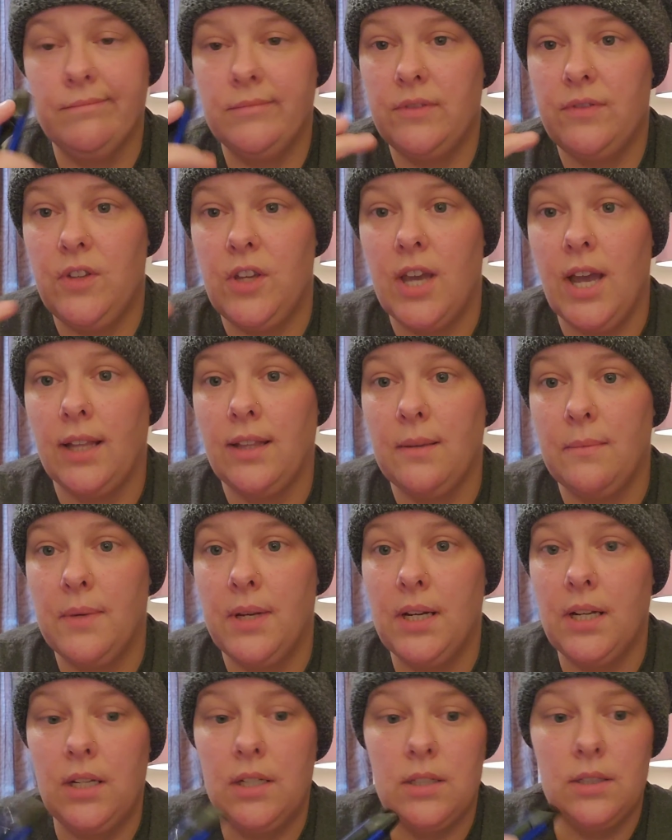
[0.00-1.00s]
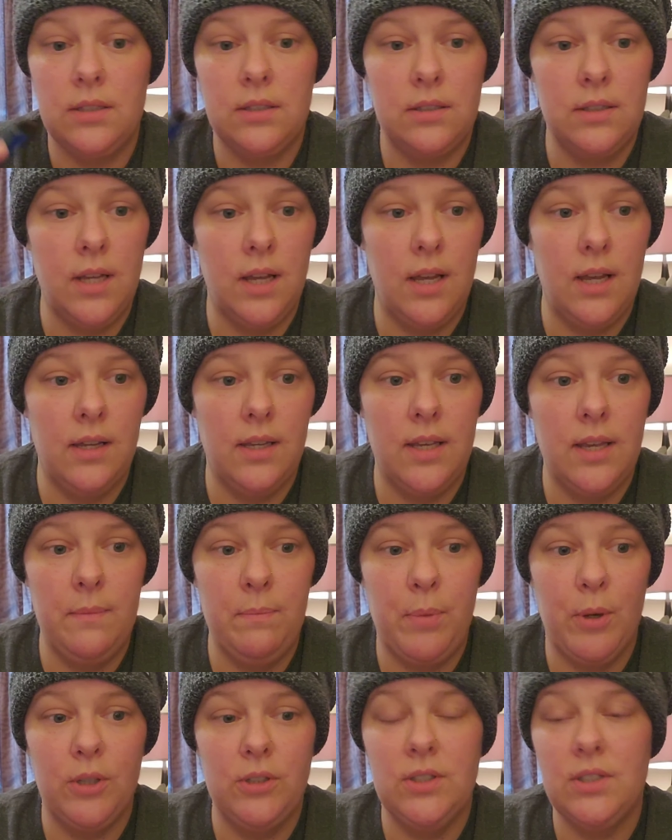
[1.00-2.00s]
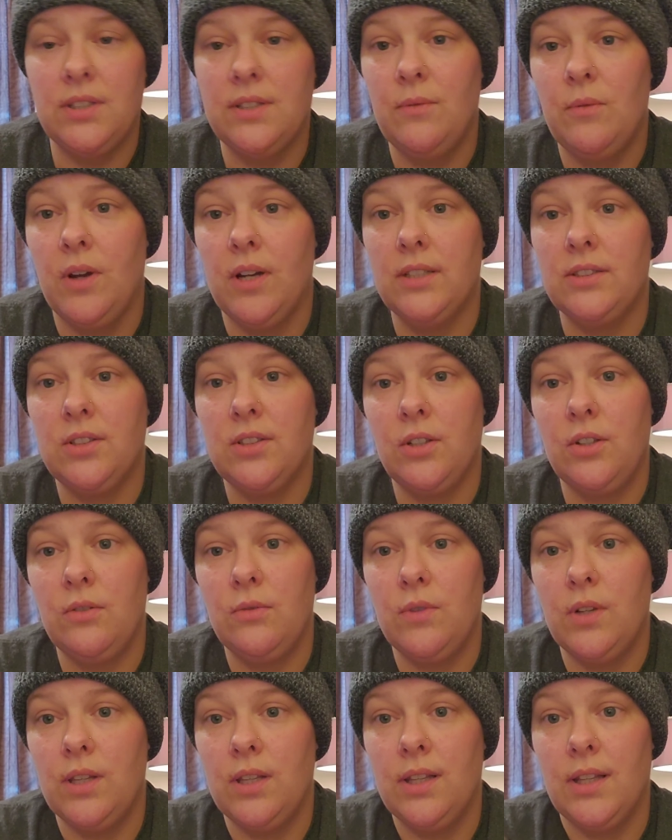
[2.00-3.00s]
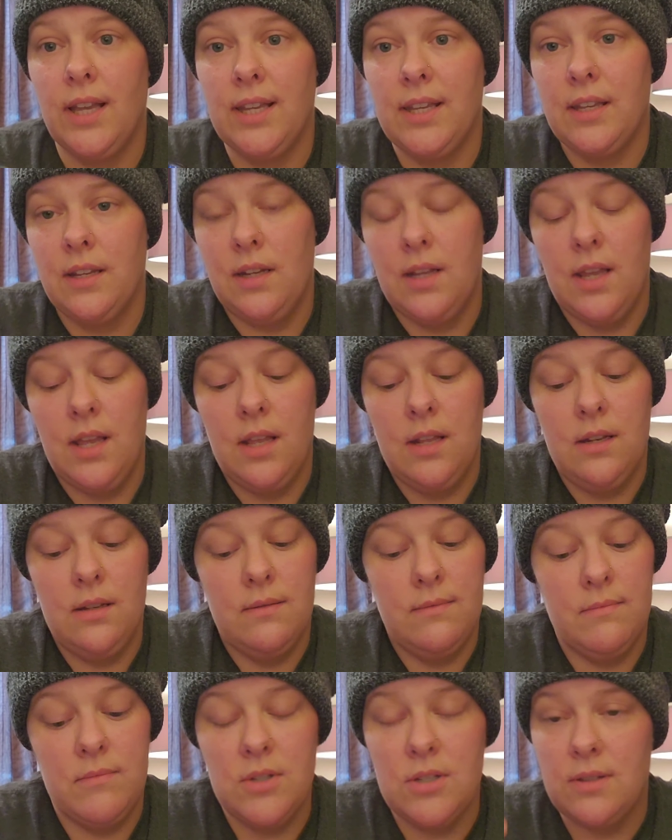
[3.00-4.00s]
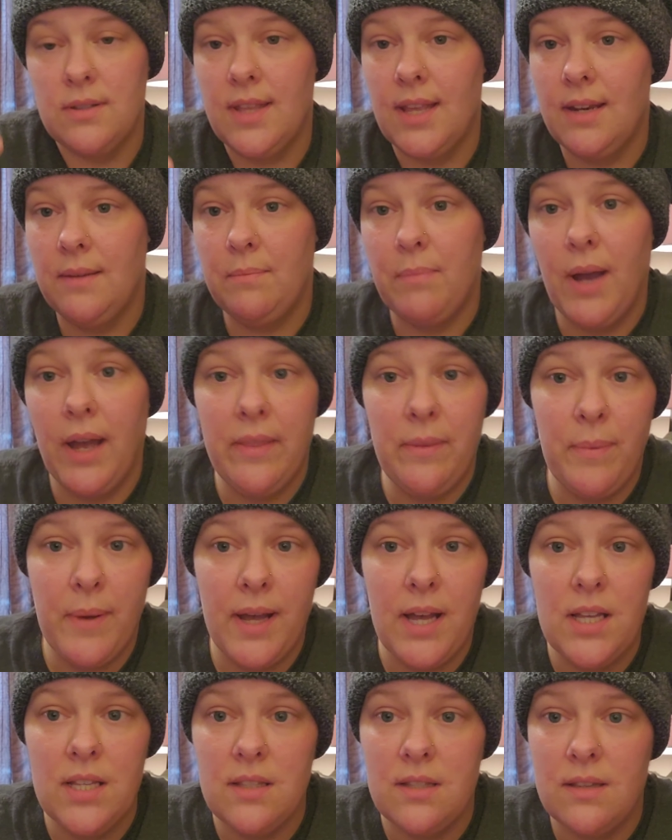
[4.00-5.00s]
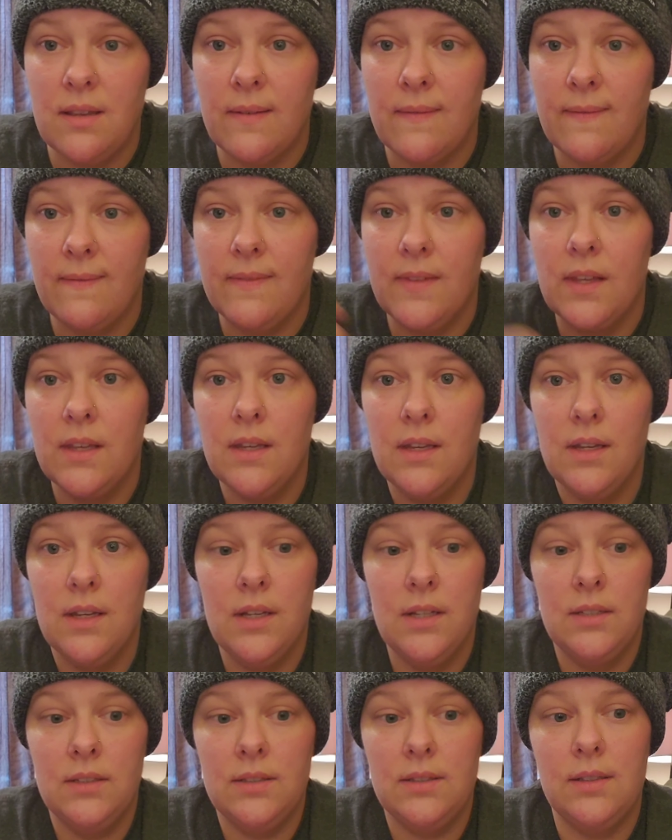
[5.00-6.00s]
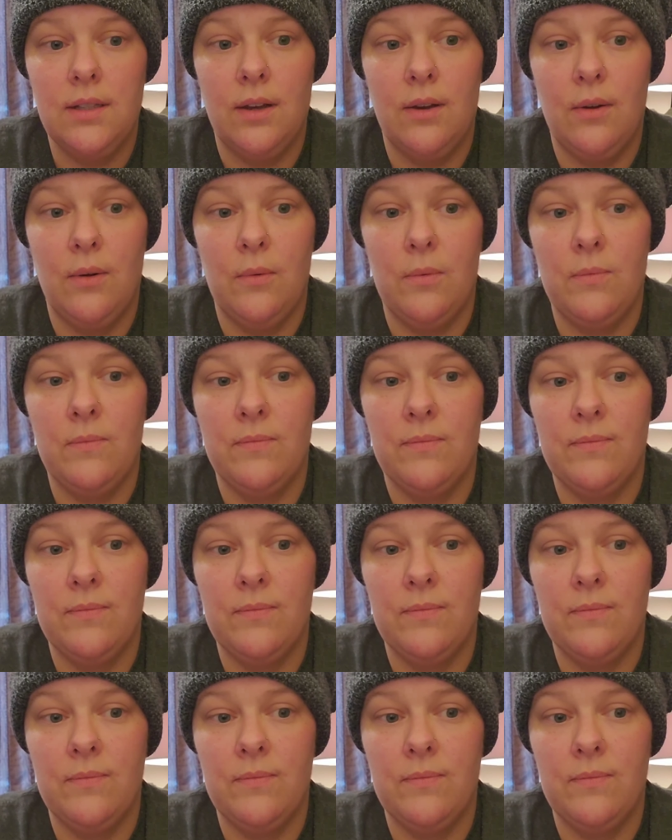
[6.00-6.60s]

if you got the money, just keep purchasing one until you really like it, and just then buy the pods. So